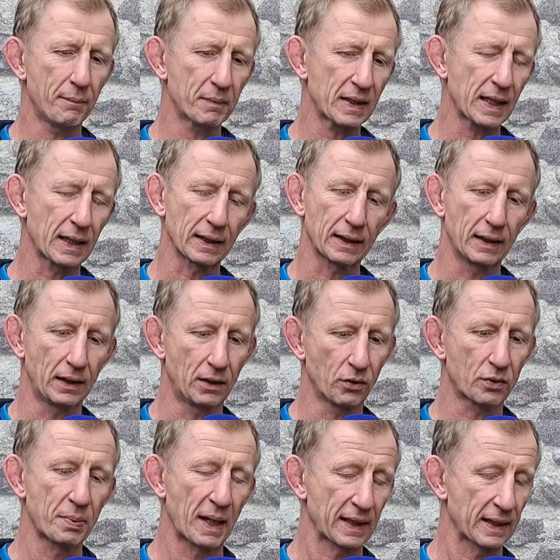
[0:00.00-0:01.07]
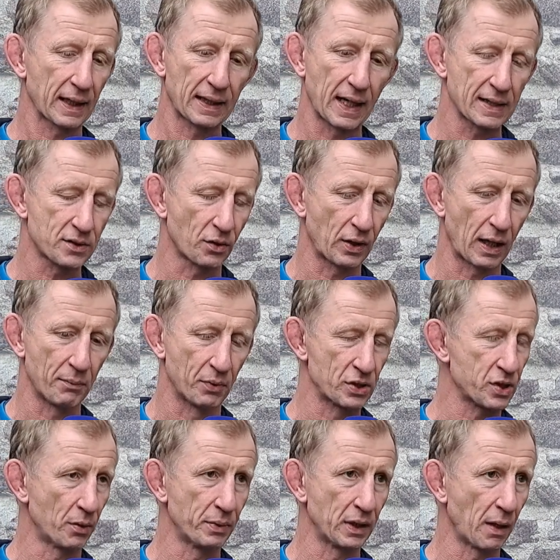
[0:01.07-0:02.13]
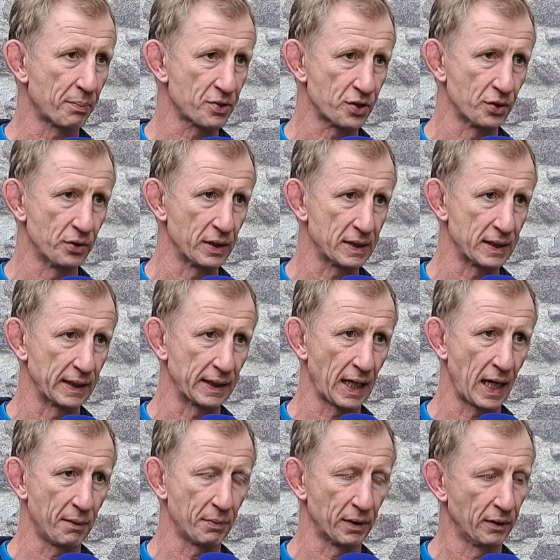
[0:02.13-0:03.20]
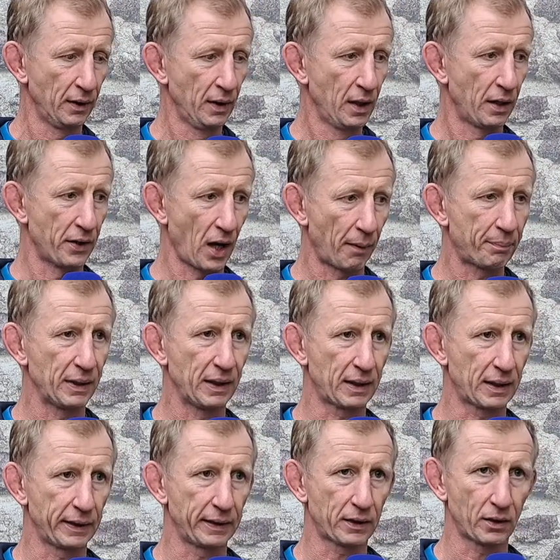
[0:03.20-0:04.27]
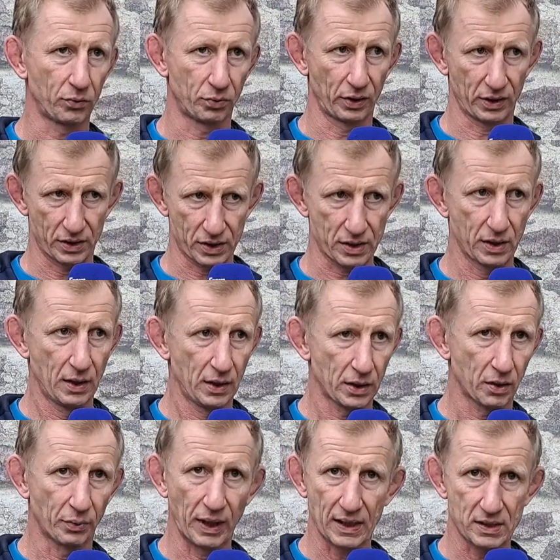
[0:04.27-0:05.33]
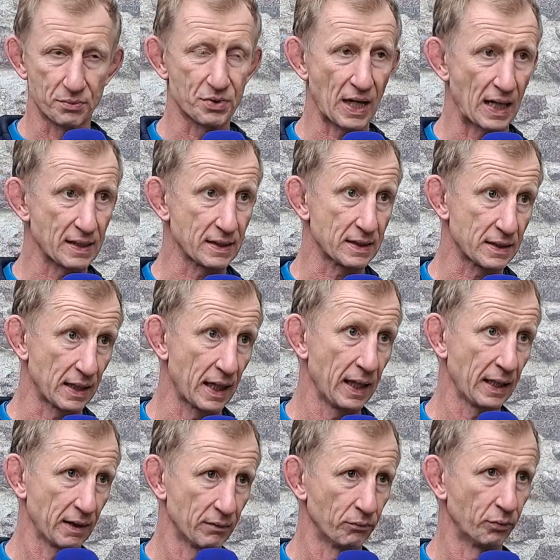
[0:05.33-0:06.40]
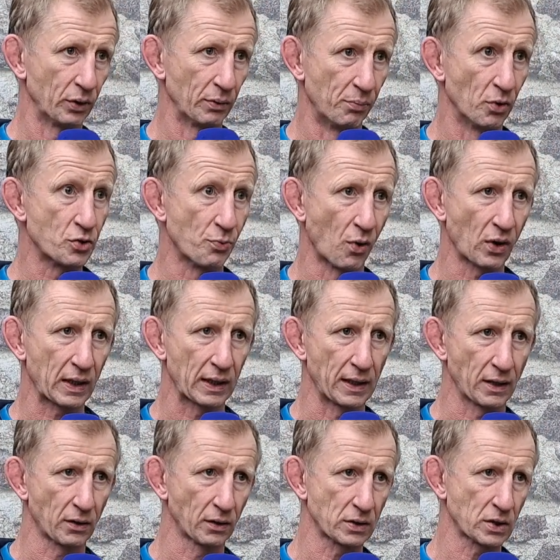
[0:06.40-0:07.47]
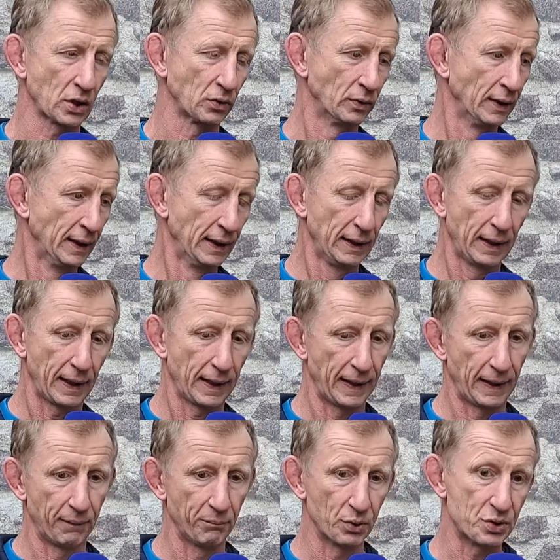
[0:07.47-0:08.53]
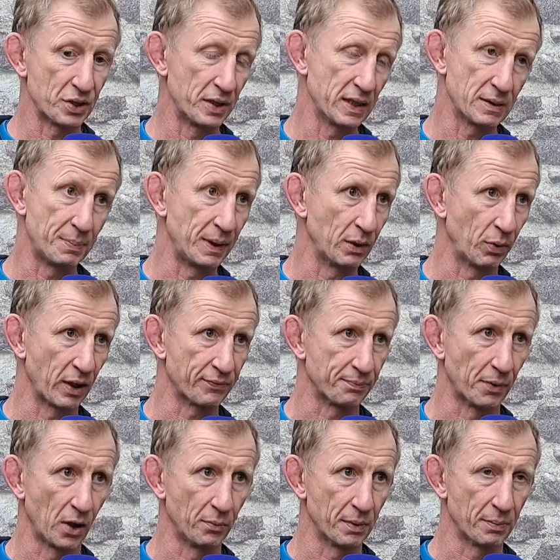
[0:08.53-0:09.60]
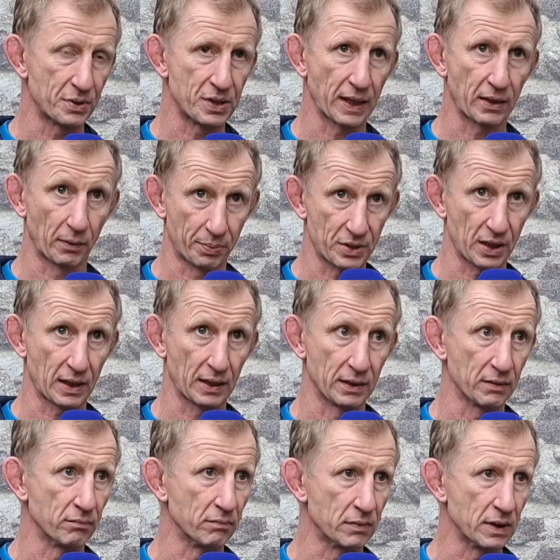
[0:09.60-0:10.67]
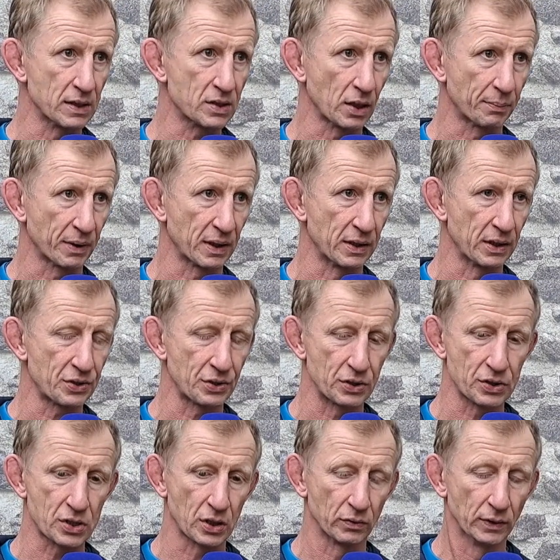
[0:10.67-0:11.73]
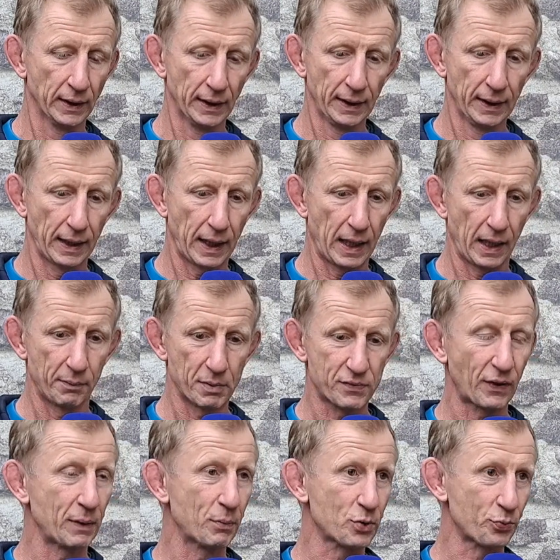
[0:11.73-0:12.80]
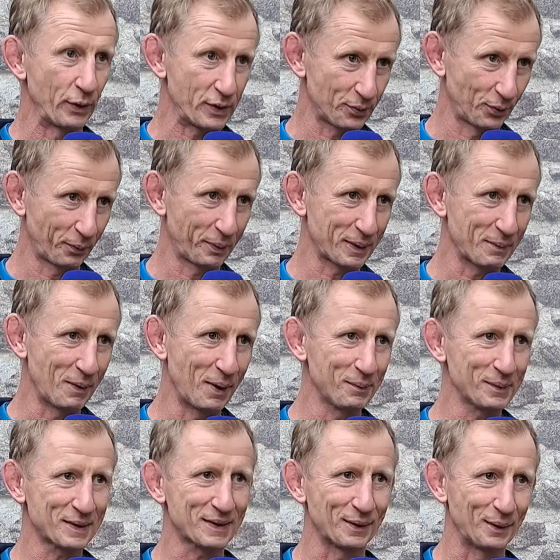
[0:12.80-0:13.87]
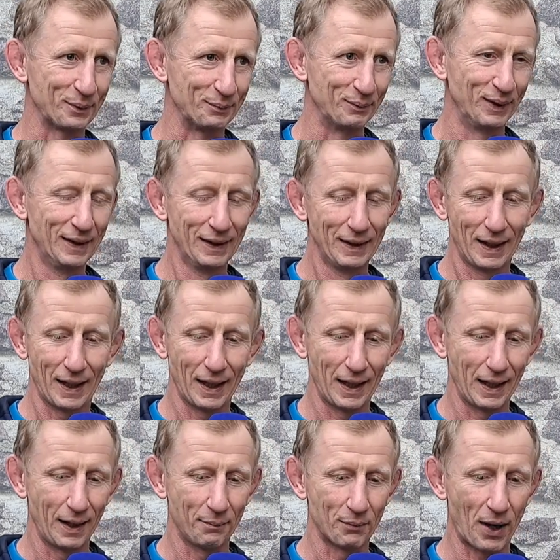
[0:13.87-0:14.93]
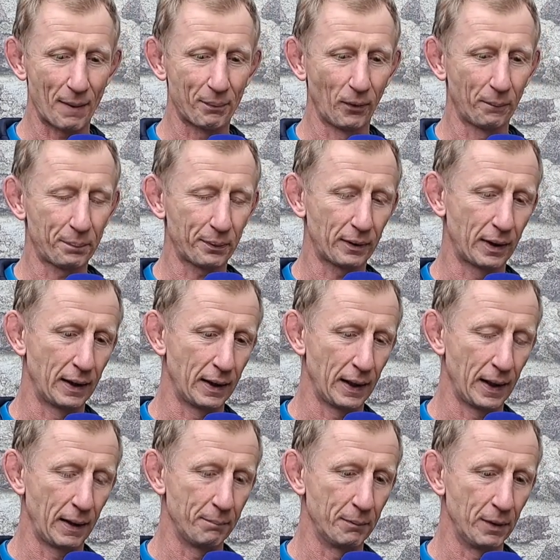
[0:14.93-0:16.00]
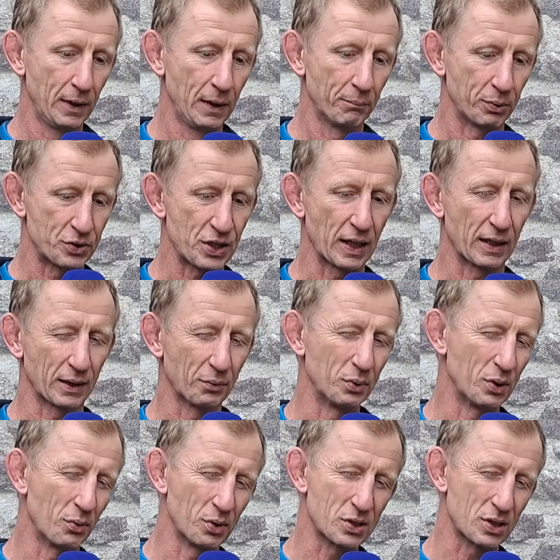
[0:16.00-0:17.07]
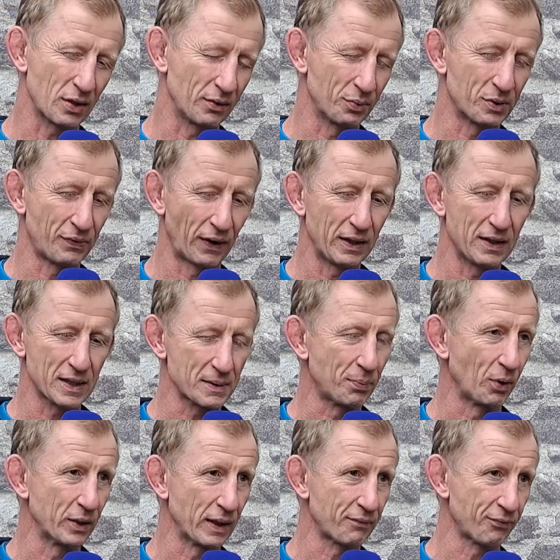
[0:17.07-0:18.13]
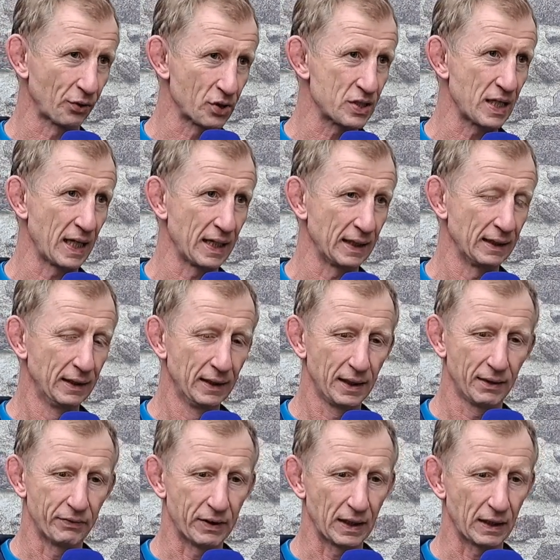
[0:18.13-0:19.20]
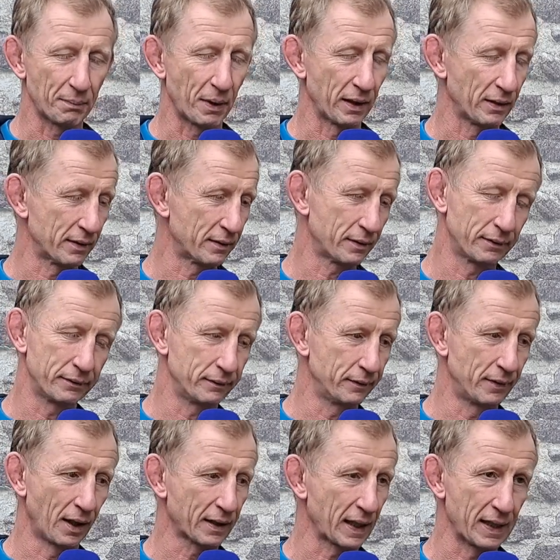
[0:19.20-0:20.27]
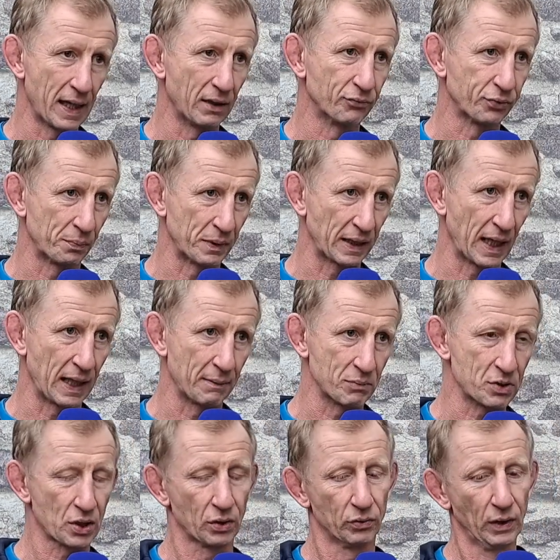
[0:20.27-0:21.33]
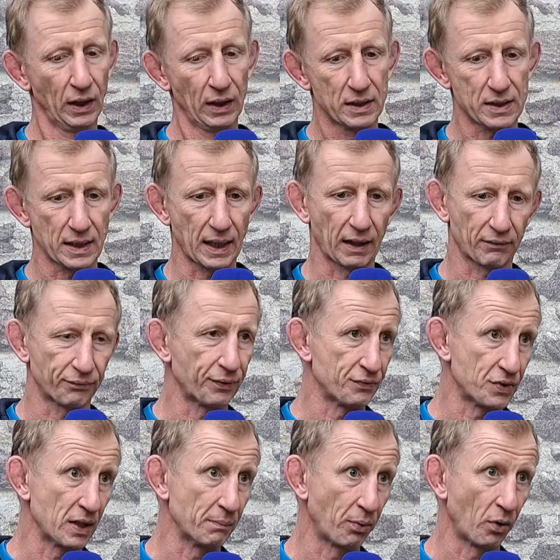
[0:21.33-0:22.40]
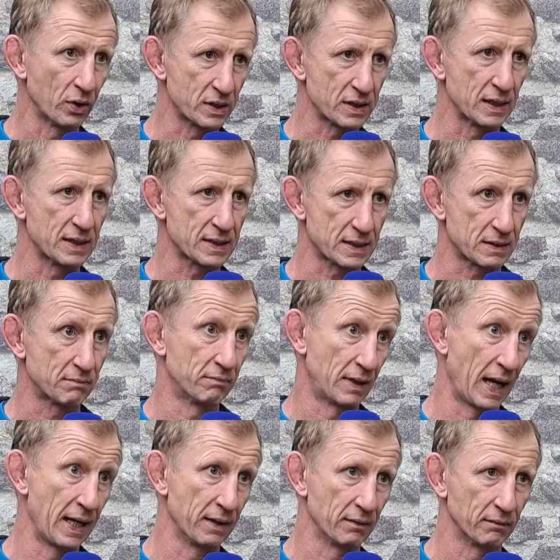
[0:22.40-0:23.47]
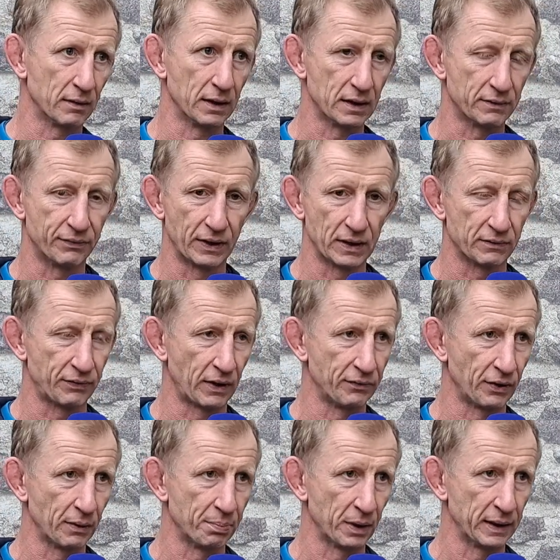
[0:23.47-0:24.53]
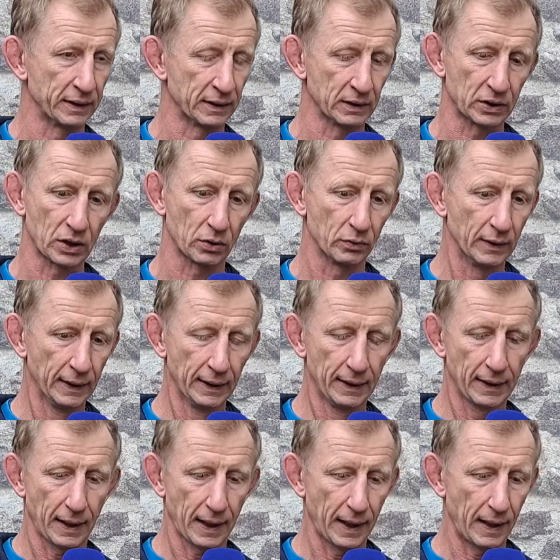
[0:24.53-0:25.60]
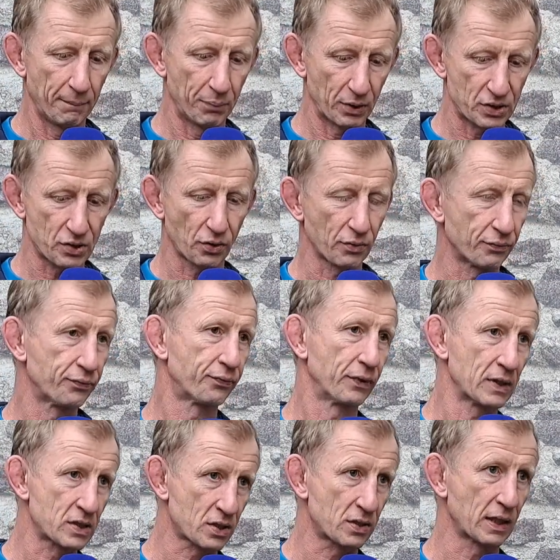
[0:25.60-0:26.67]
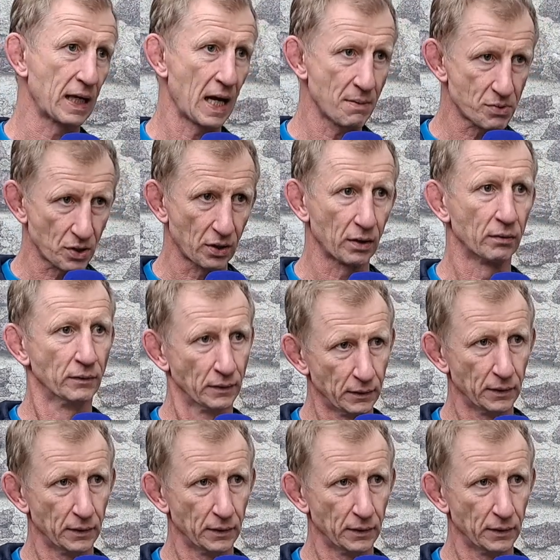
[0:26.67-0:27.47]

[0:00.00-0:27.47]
You look back at that Glasgow game, we had so many opportunities in the game and not being clinical, whereas we had some chances today and we were much more clinical. So which you need to be away from home in particular, particularly in this type of condition. So it's very much winter rugby at the moment, so wrap up. It was very disappointing that first day, if you think about it, not getting anything from the game. So to get 15 points since then is very, very pleasing. So but the games are